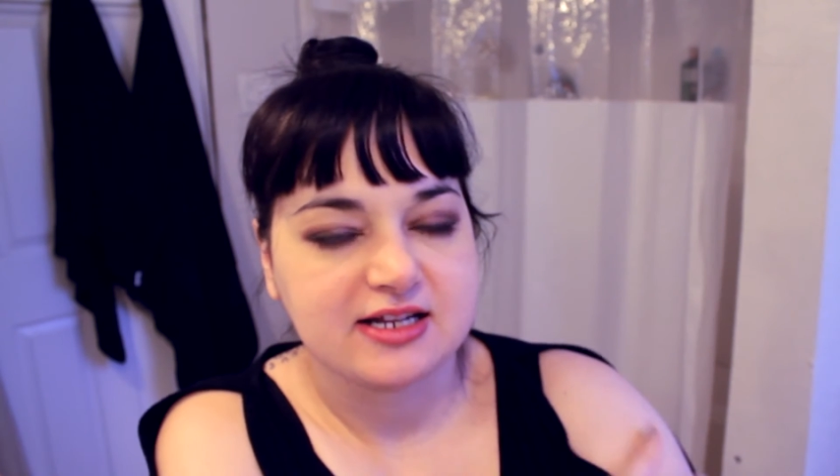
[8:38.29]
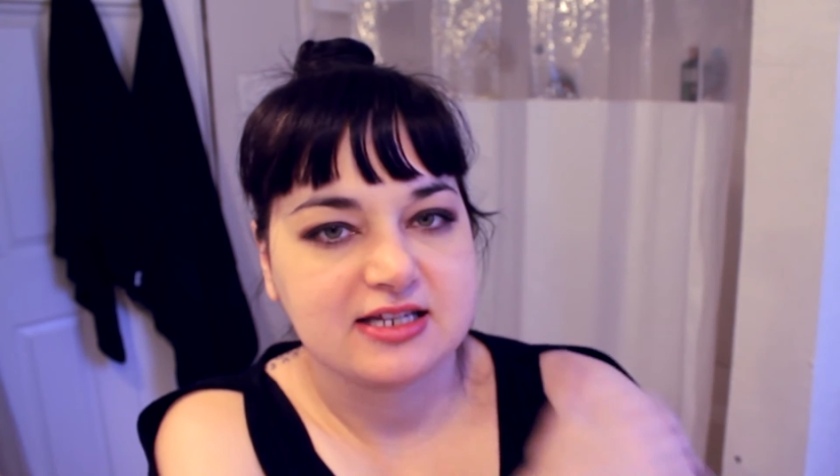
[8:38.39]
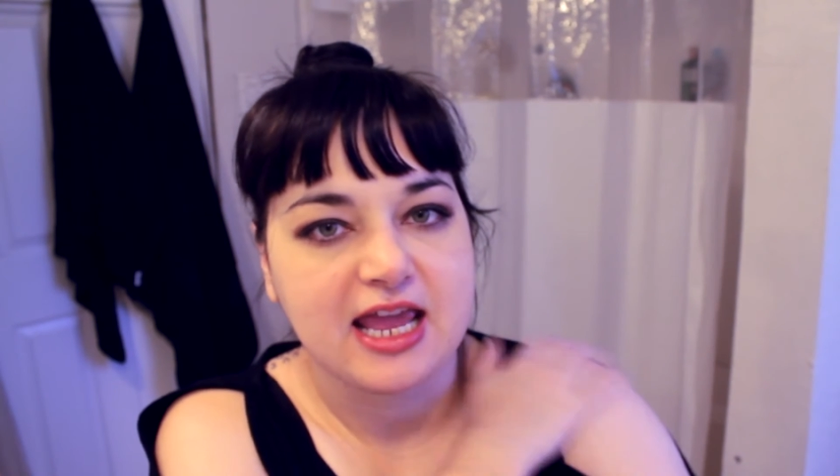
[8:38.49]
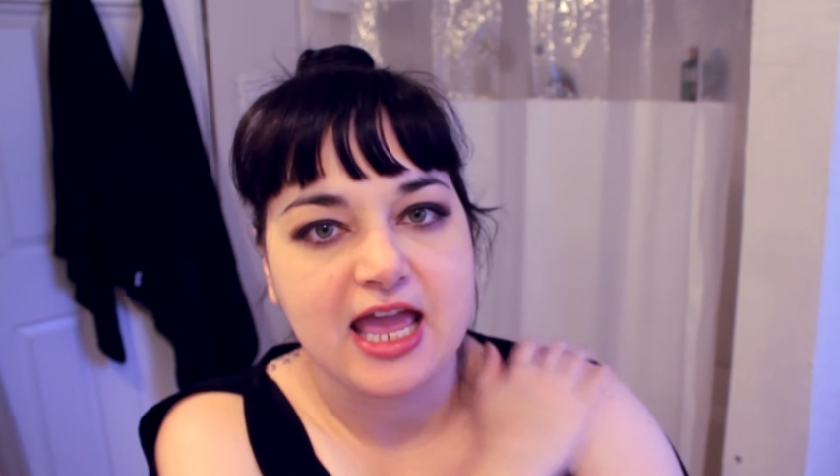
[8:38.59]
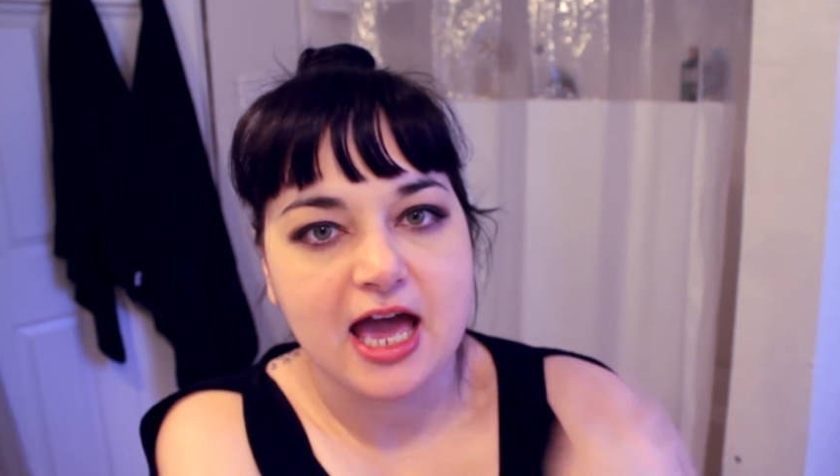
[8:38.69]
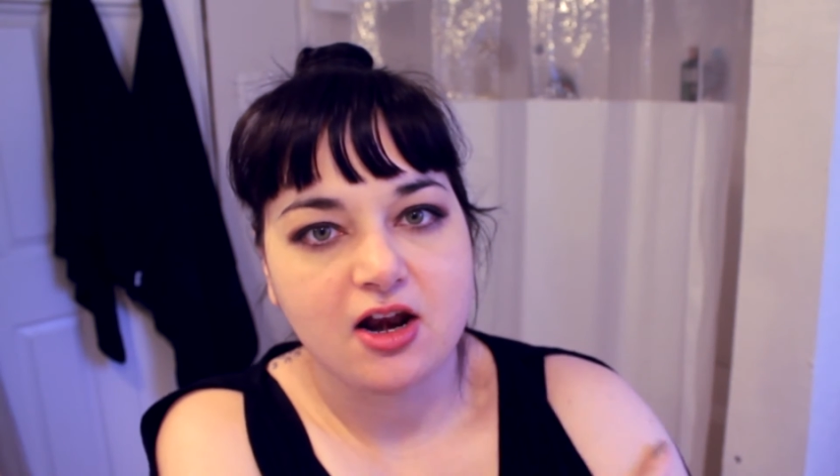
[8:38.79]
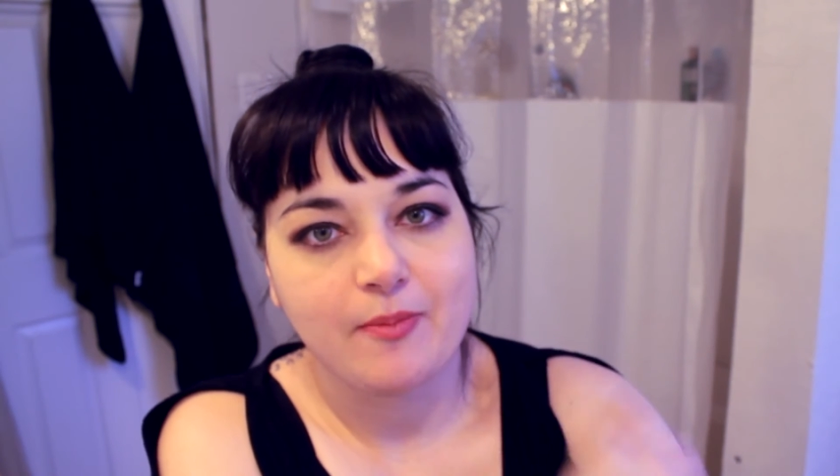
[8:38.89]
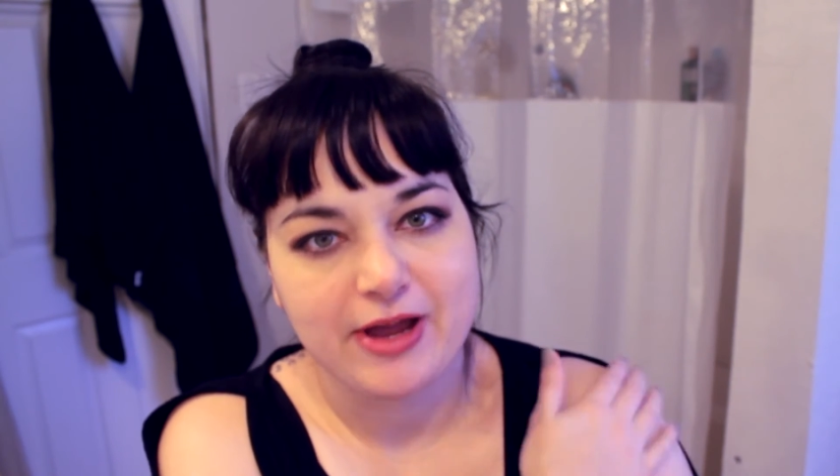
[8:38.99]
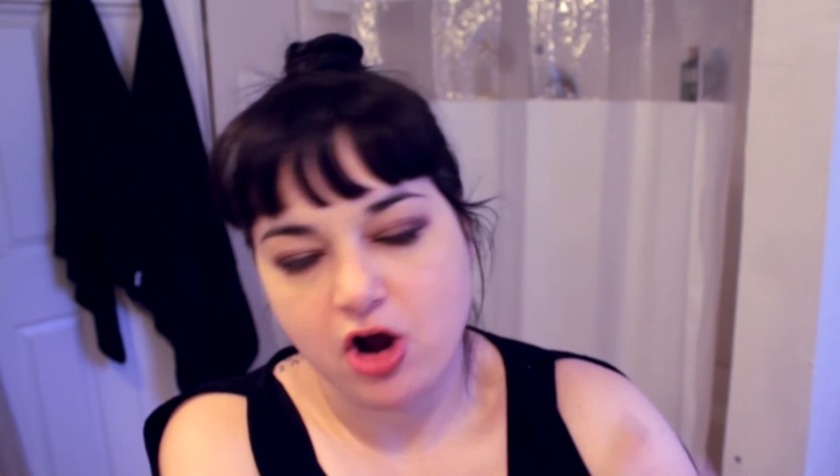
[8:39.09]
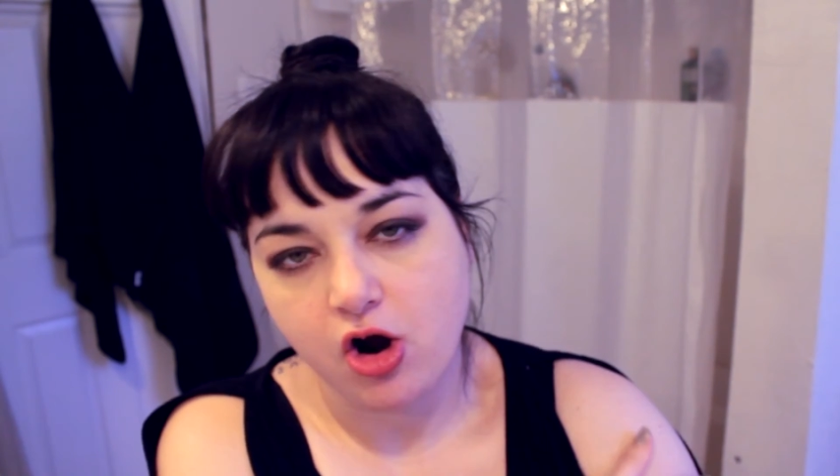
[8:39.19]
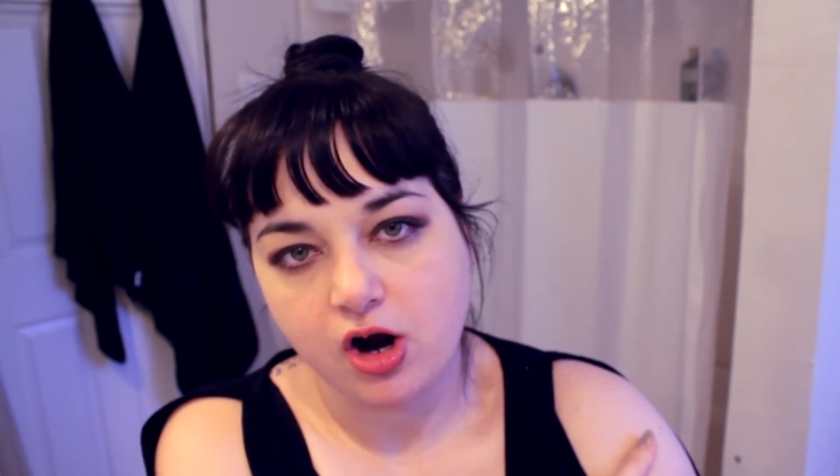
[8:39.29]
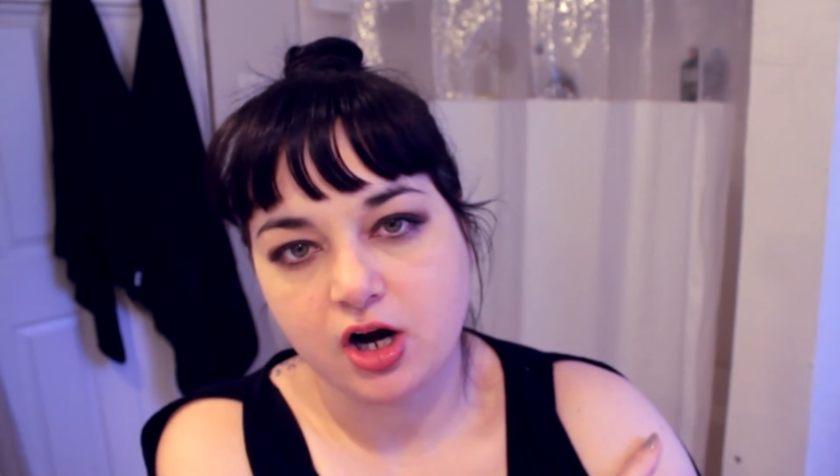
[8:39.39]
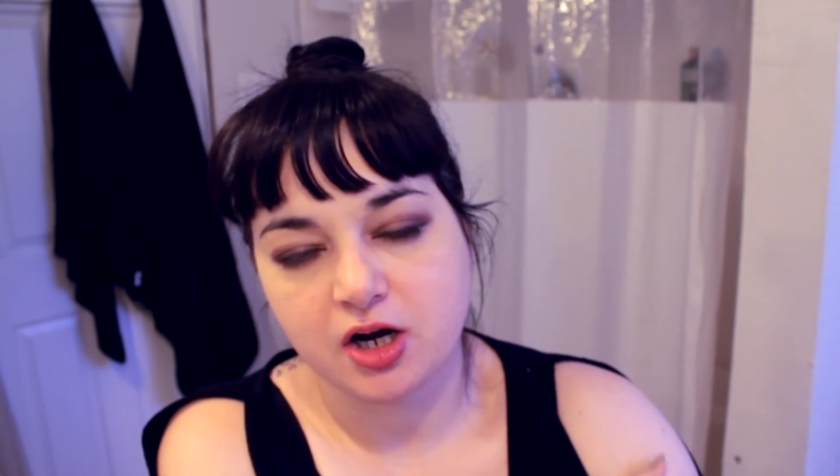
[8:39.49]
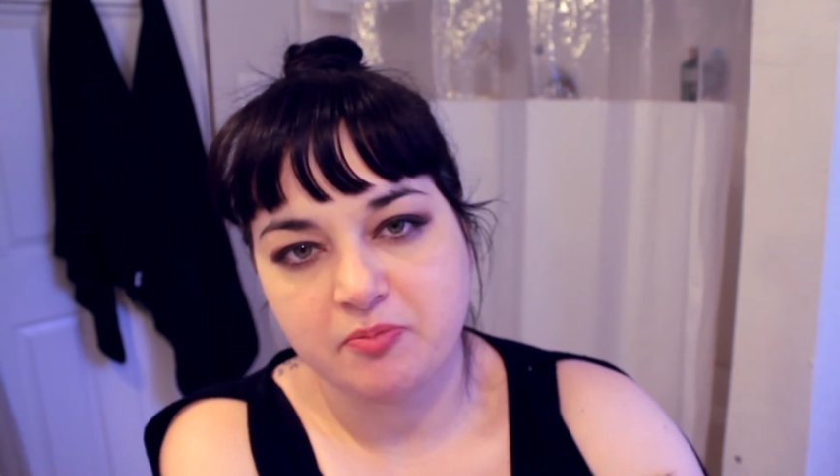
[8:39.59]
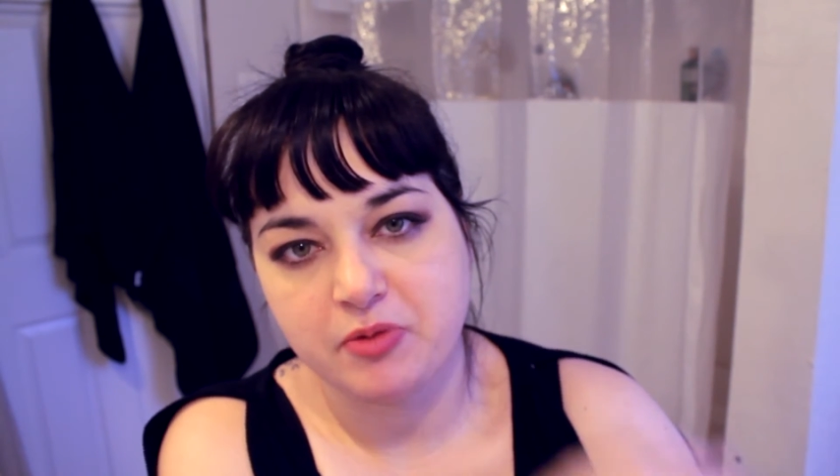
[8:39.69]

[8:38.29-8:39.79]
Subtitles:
tan on my arm,